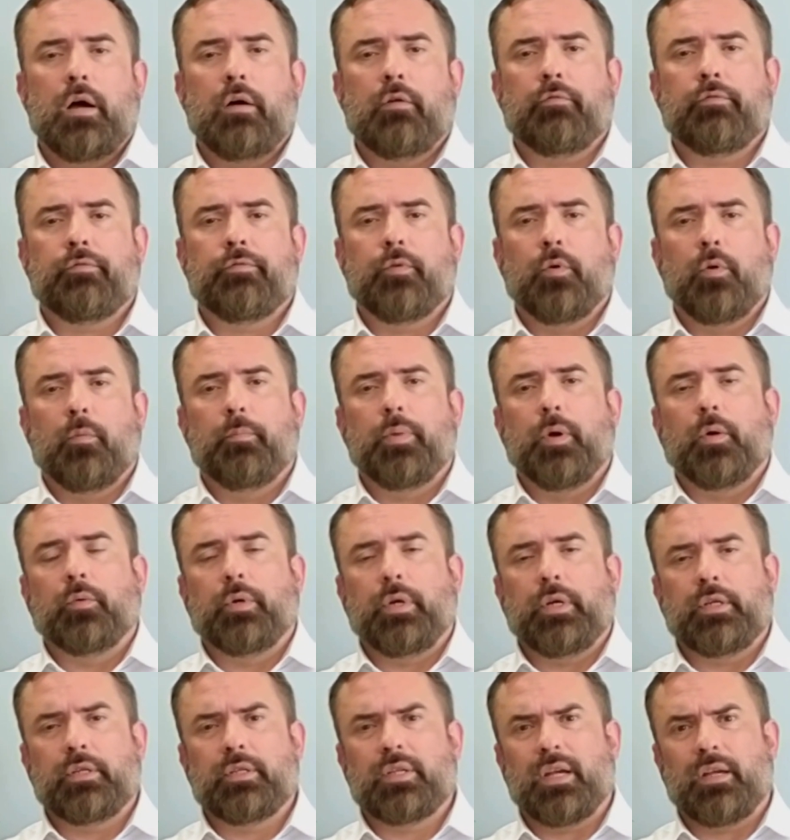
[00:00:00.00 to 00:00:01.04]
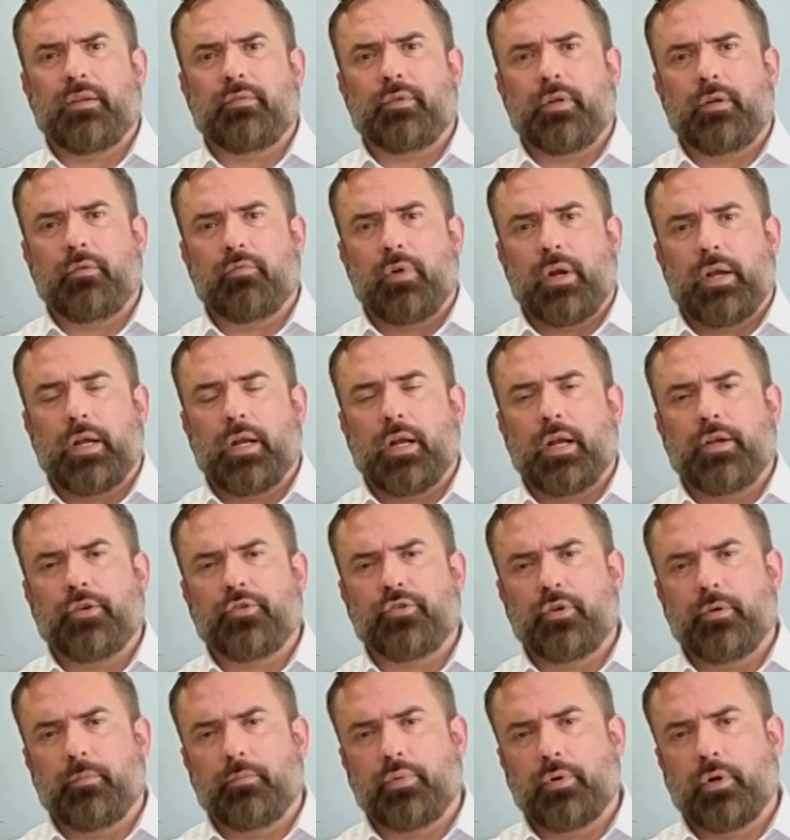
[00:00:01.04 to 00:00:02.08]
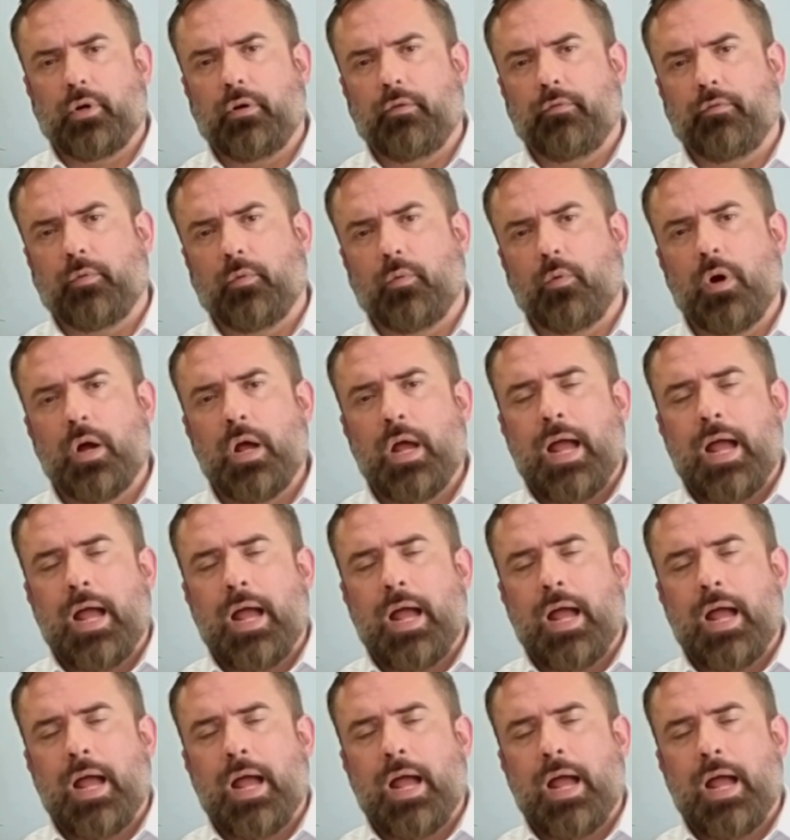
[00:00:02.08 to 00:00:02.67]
for building safety regulation approval